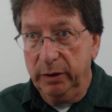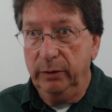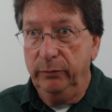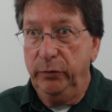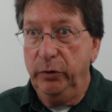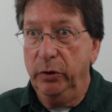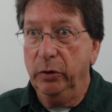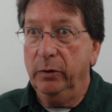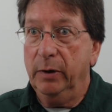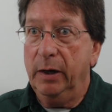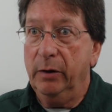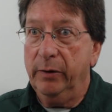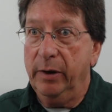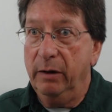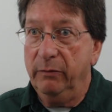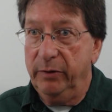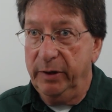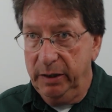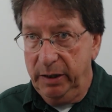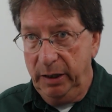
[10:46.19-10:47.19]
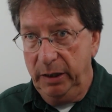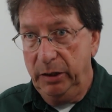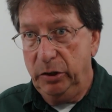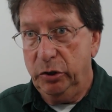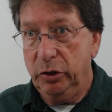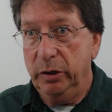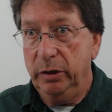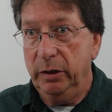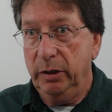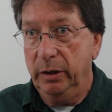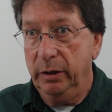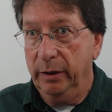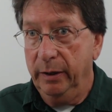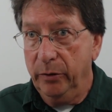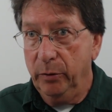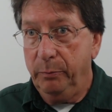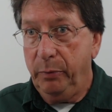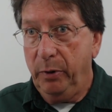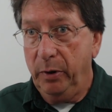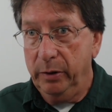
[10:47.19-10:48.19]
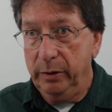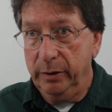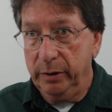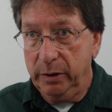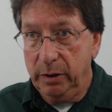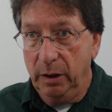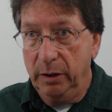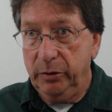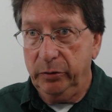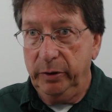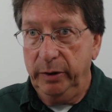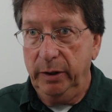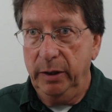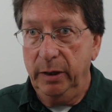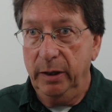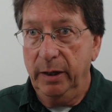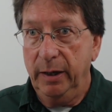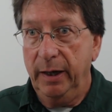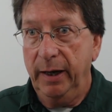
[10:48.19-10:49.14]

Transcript: If you're out on vacation in another part of the country